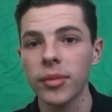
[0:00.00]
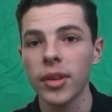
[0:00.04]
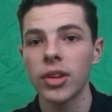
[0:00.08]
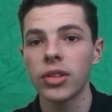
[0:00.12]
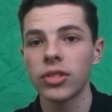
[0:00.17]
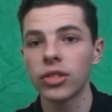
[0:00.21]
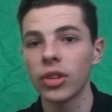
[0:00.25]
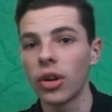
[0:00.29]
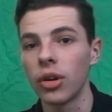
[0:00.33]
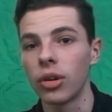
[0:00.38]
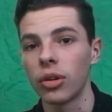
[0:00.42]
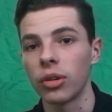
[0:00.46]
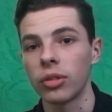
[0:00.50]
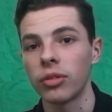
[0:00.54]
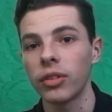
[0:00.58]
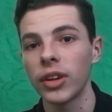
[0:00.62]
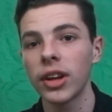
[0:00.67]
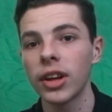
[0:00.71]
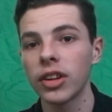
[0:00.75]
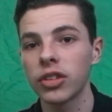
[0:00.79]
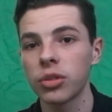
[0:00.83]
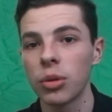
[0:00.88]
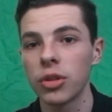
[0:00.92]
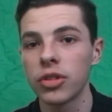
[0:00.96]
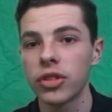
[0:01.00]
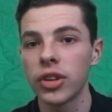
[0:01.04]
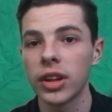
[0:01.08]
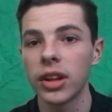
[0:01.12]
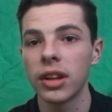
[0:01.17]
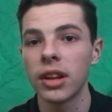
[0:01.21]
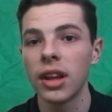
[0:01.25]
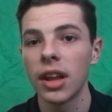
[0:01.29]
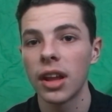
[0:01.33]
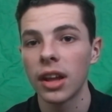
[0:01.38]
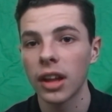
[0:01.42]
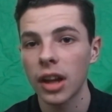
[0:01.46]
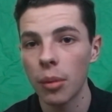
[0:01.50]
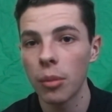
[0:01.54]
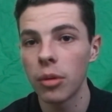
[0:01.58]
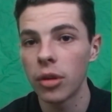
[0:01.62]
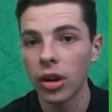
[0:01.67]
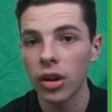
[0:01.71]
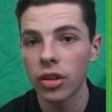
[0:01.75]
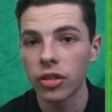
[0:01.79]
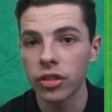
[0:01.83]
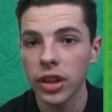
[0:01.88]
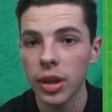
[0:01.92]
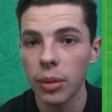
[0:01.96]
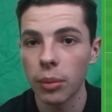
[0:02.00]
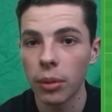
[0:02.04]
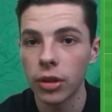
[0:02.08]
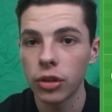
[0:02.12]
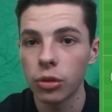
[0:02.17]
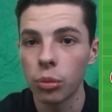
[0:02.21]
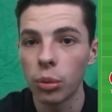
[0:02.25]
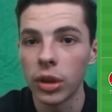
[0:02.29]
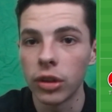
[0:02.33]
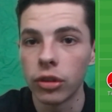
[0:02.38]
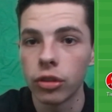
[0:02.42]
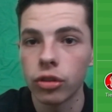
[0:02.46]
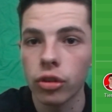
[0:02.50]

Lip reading: So, thank you guys for watching. Come on, you're going to skip out this winning